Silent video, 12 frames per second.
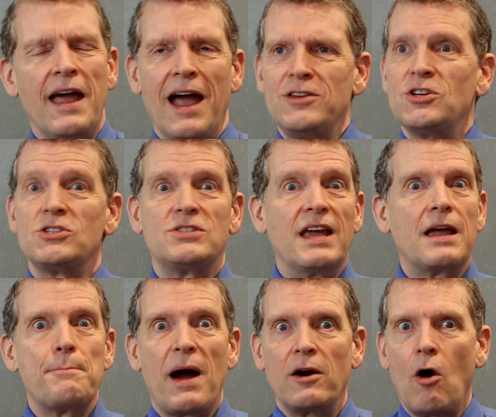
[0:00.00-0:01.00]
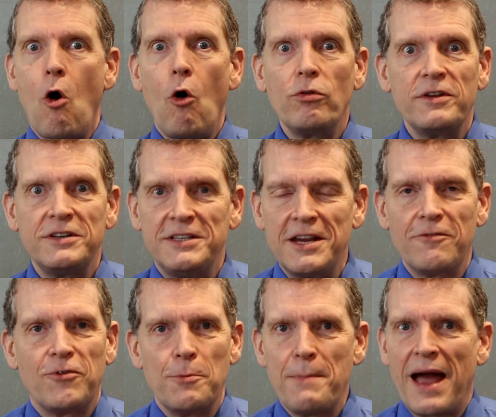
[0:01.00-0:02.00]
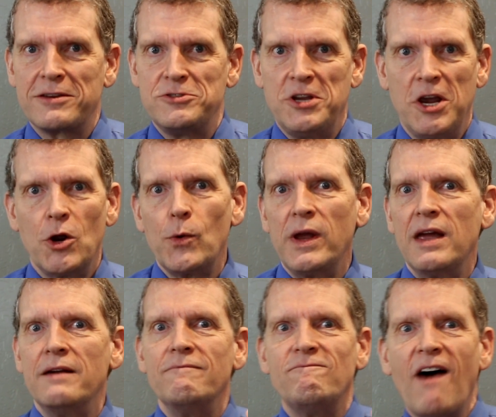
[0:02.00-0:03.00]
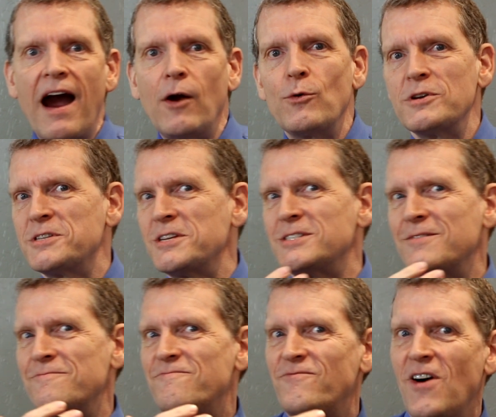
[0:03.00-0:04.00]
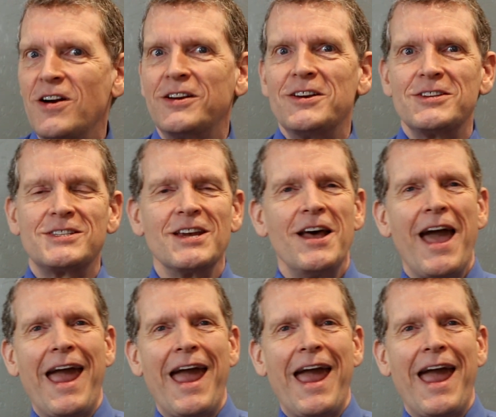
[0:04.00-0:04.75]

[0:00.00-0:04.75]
And just think about all the different bacteria and viruses and fungus